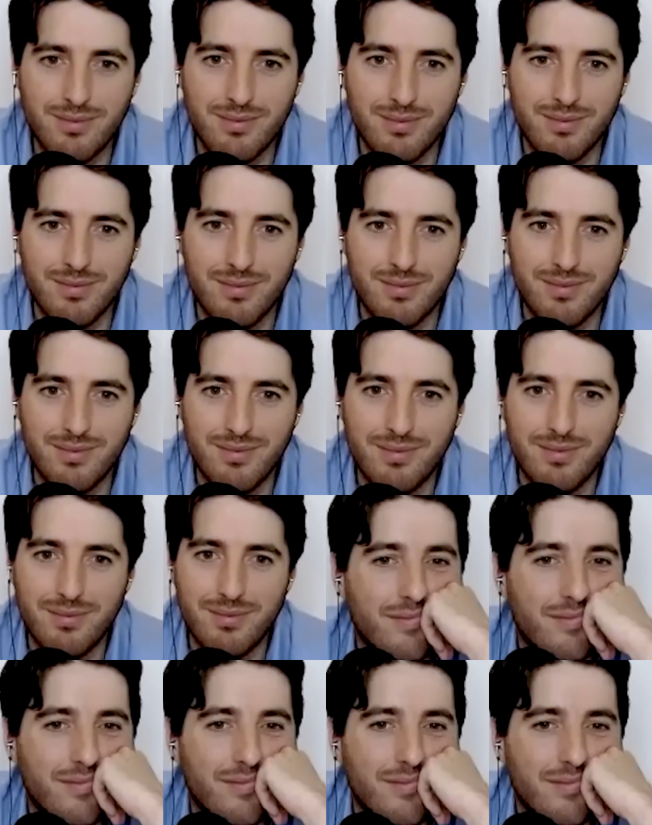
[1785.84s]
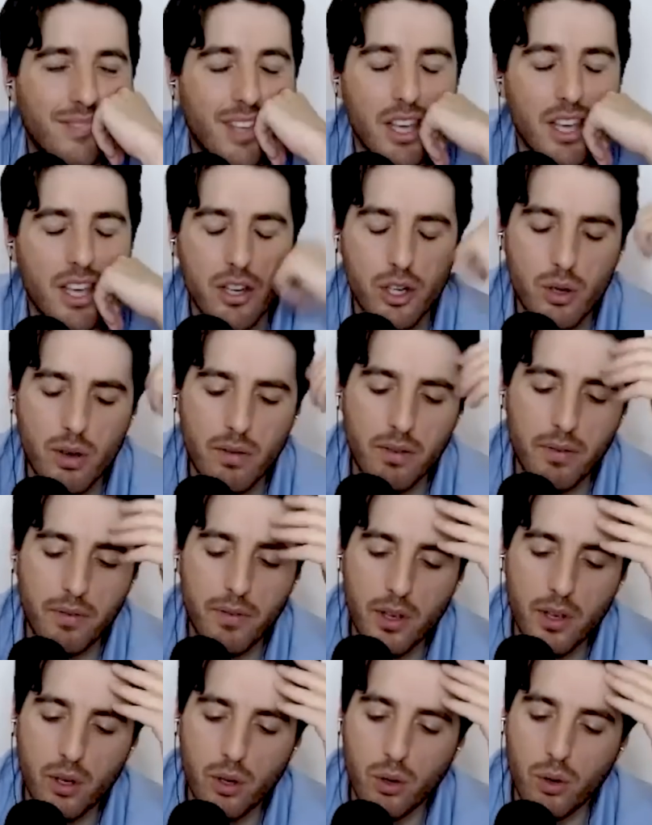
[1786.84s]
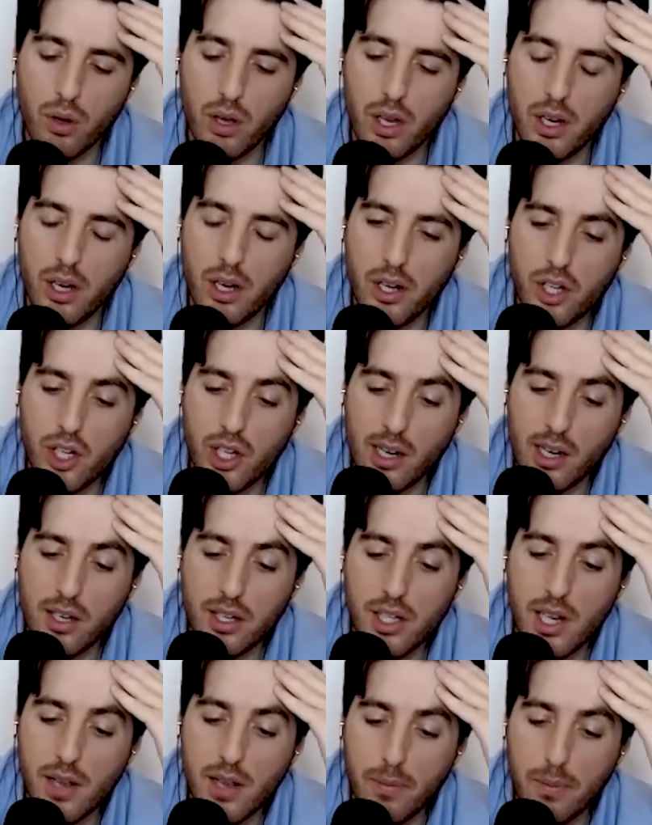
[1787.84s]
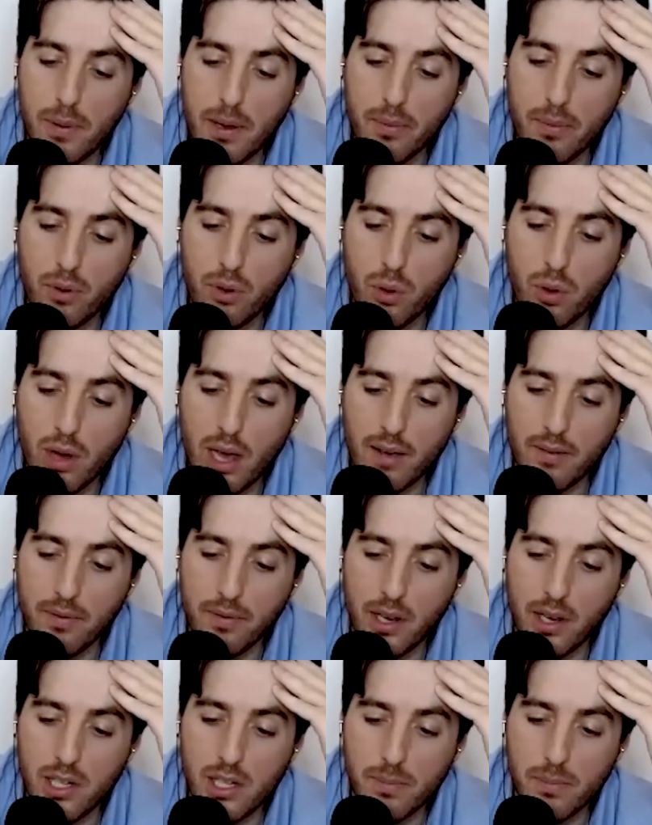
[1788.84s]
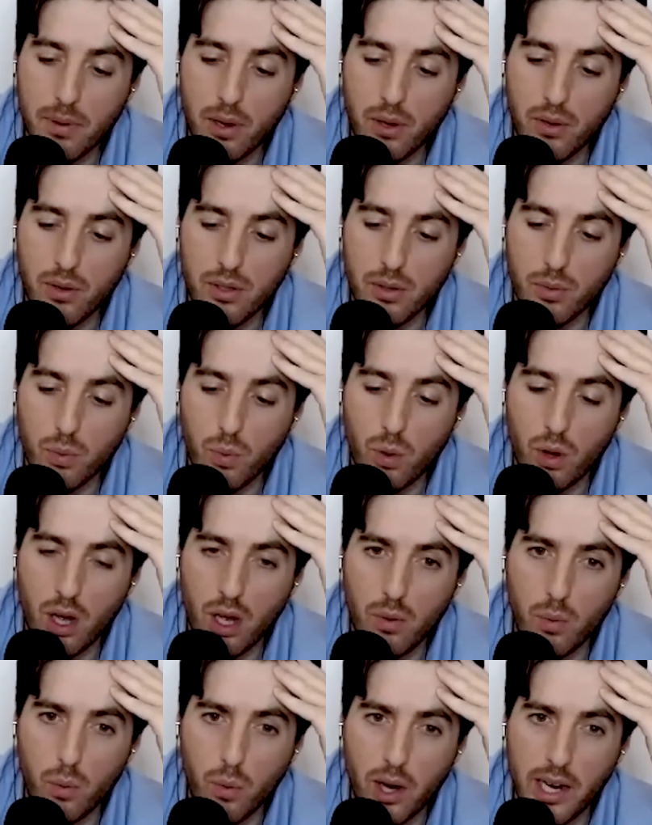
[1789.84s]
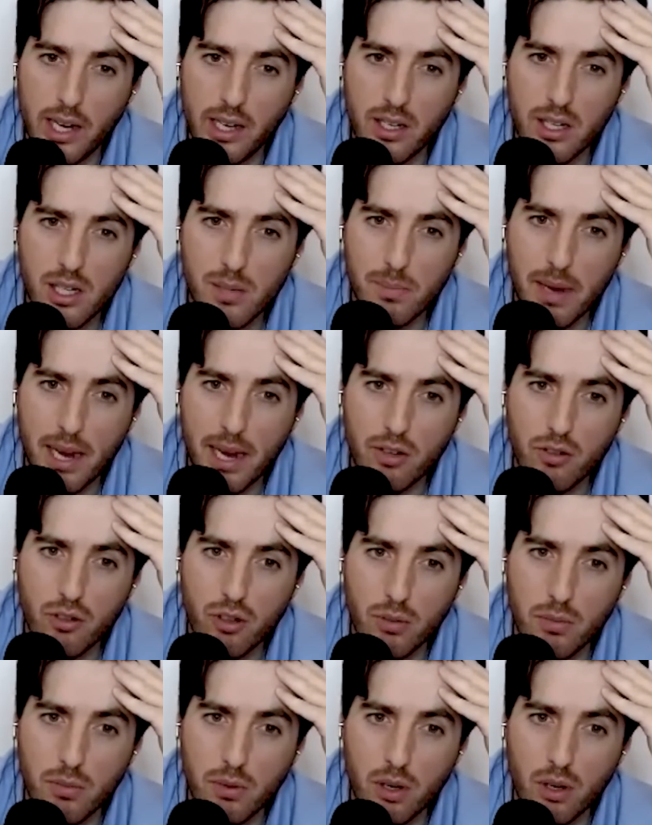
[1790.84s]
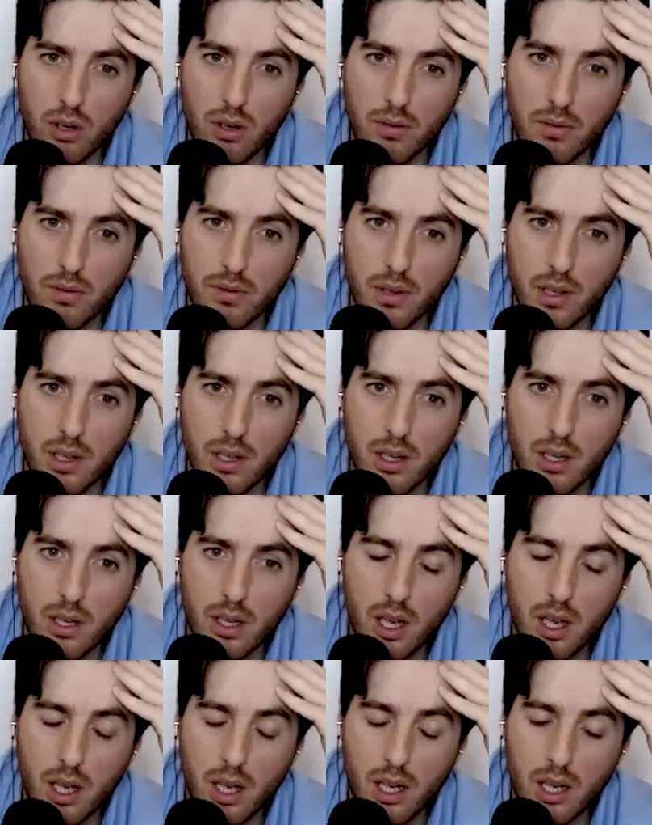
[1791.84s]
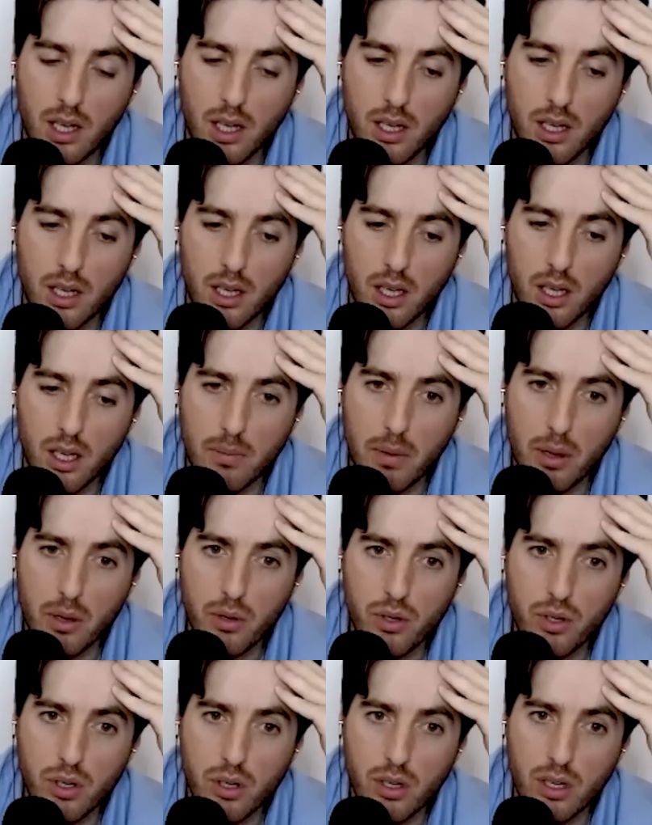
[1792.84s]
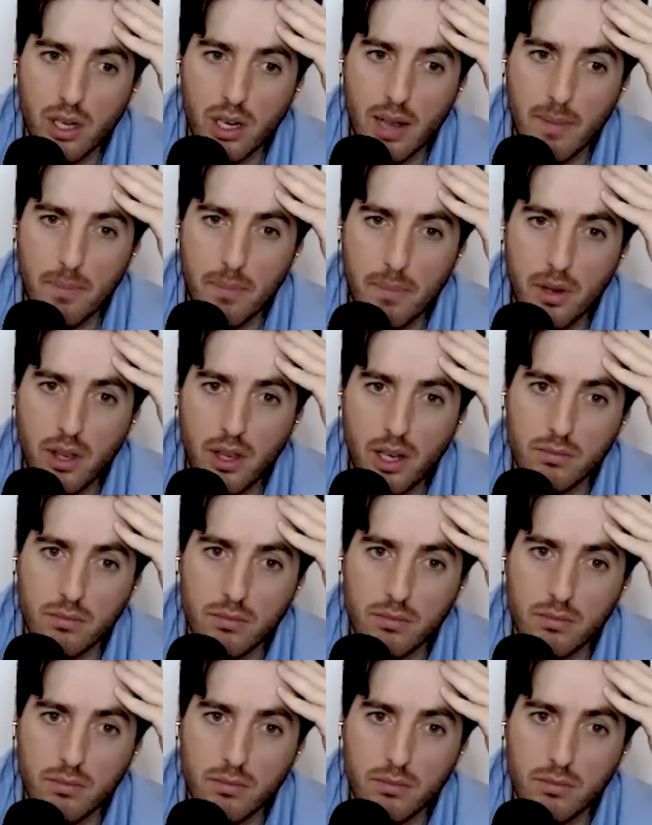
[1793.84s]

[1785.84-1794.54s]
Do you ever feel jealousy for people who have, I suppose, a wider spectrum of emotion and empathy?